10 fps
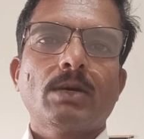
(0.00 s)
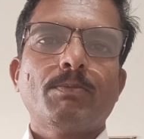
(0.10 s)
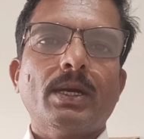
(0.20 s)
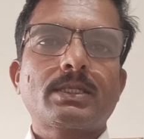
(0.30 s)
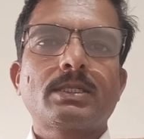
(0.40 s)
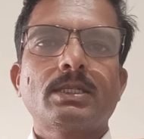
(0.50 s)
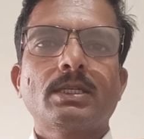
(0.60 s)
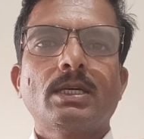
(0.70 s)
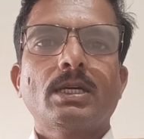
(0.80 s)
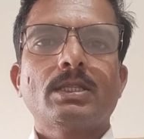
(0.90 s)
but
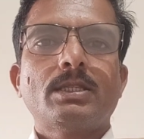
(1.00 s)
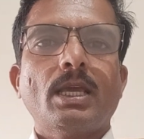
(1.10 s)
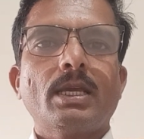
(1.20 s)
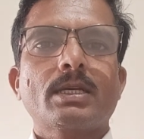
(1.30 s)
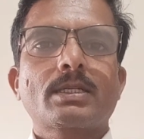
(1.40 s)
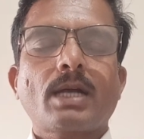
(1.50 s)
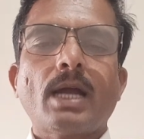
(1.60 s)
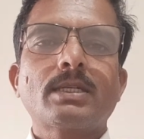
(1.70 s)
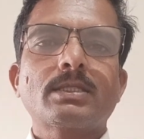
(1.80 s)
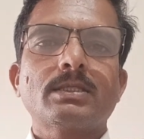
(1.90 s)
they
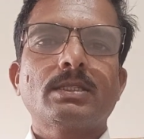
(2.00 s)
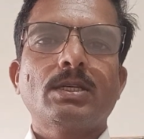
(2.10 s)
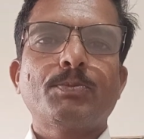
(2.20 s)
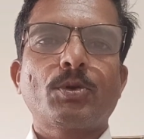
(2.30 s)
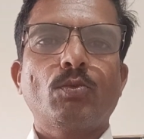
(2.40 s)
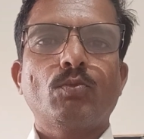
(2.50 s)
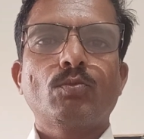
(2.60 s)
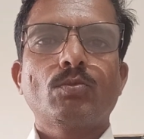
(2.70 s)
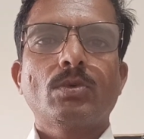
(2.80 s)
can't improve.